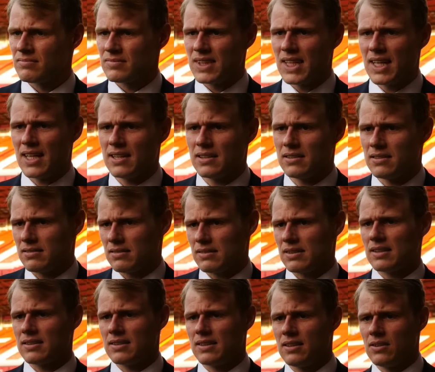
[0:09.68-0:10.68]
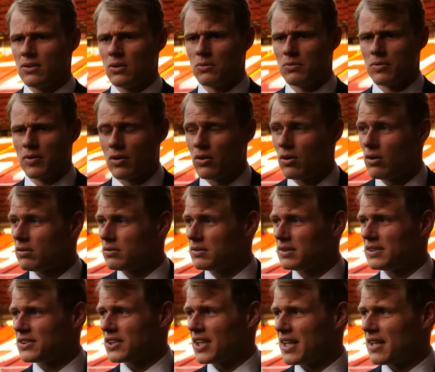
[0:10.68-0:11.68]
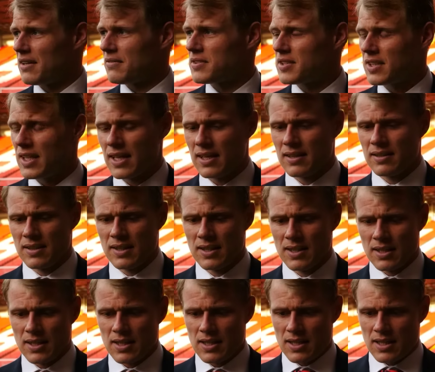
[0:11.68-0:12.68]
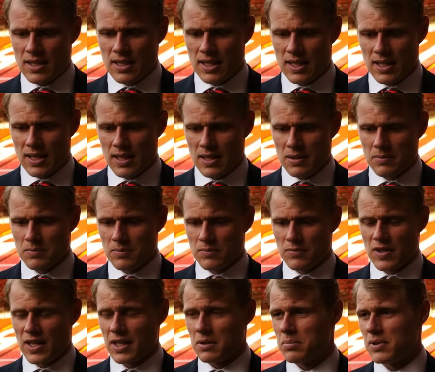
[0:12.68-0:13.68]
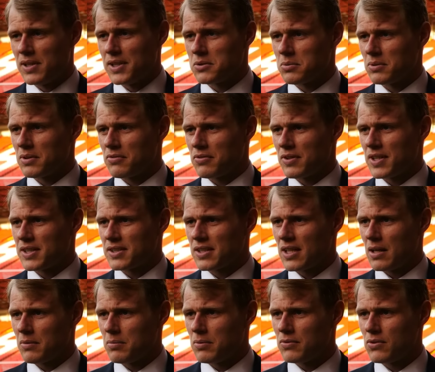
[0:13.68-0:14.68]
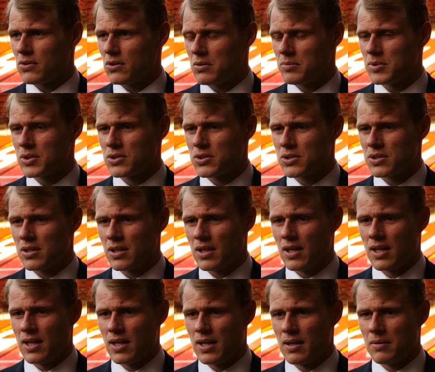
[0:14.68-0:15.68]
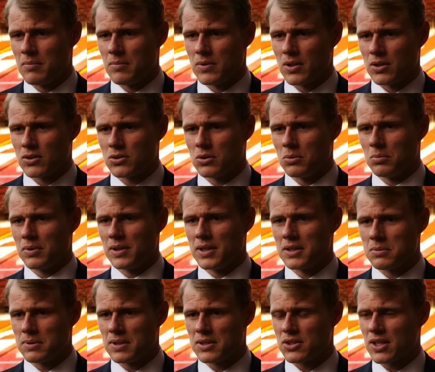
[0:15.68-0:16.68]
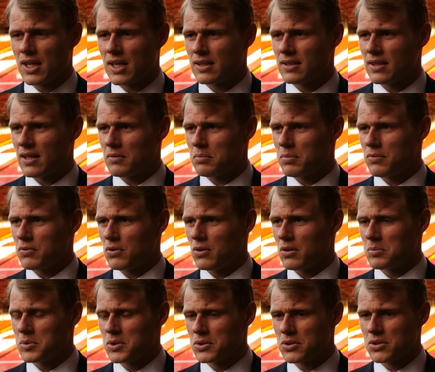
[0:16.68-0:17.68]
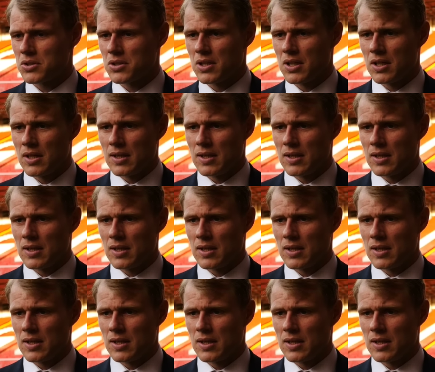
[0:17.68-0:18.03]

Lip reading: Yeah, I think overall deserved, yeah. Very pleased with the first half performance. Not so pleased with the second half performance.